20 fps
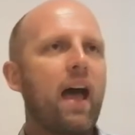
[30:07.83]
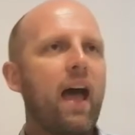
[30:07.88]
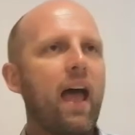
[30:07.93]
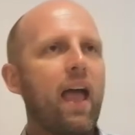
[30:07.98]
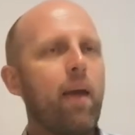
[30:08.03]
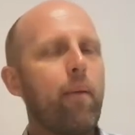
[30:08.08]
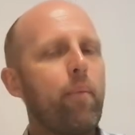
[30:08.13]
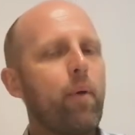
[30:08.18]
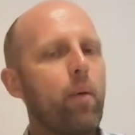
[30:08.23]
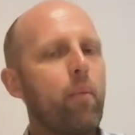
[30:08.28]

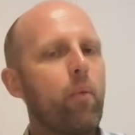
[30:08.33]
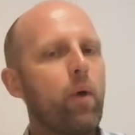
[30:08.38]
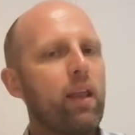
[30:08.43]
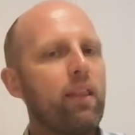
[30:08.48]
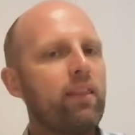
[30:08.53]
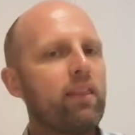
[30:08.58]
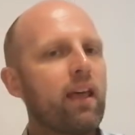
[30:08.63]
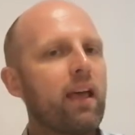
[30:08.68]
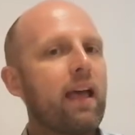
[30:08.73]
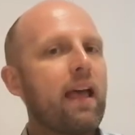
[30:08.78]
Abram
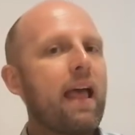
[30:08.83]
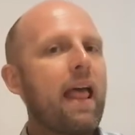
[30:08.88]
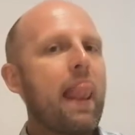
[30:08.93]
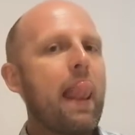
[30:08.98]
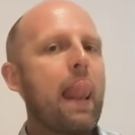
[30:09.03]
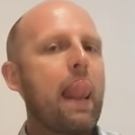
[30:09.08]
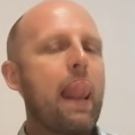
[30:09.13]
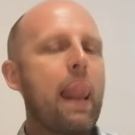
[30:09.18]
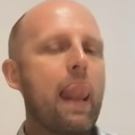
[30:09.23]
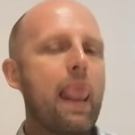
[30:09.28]
went the
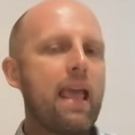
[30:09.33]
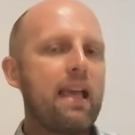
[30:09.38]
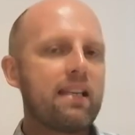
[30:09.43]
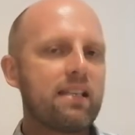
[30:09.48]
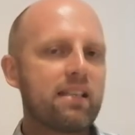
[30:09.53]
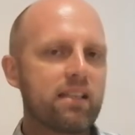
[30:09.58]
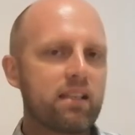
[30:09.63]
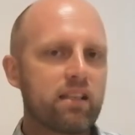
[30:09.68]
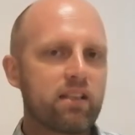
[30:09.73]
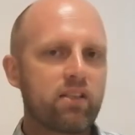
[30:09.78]

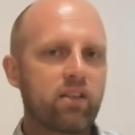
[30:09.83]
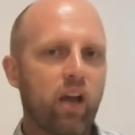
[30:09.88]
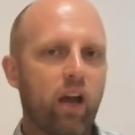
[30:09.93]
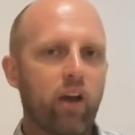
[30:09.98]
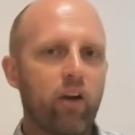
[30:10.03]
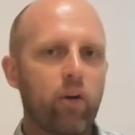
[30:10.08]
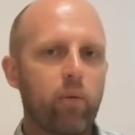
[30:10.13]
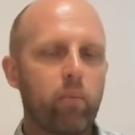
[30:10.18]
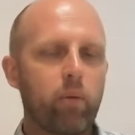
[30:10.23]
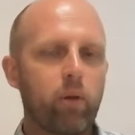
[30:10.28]
less
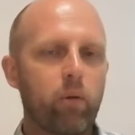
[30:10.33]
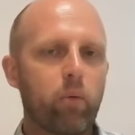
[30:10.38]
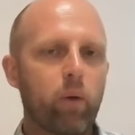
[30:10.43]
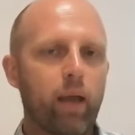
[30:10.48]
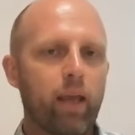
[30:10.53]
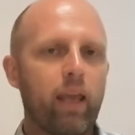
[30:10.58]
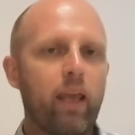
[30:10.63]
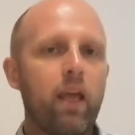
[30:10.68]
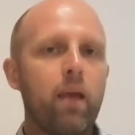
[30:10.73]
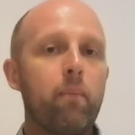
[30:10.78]
desirable
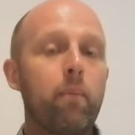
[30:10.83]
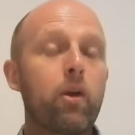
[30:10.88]
way